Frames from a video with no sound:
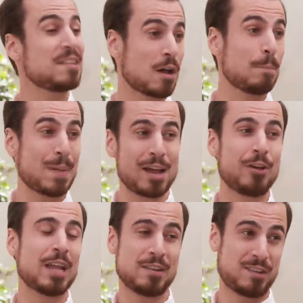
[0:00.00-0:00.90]
it's all
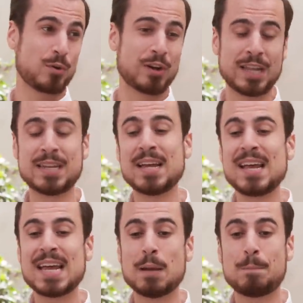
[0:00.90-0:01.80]
baled and sorted,
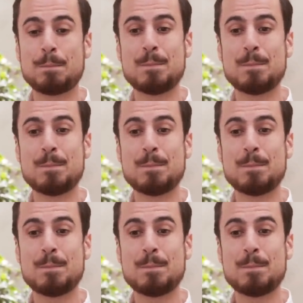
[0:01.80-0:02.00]
it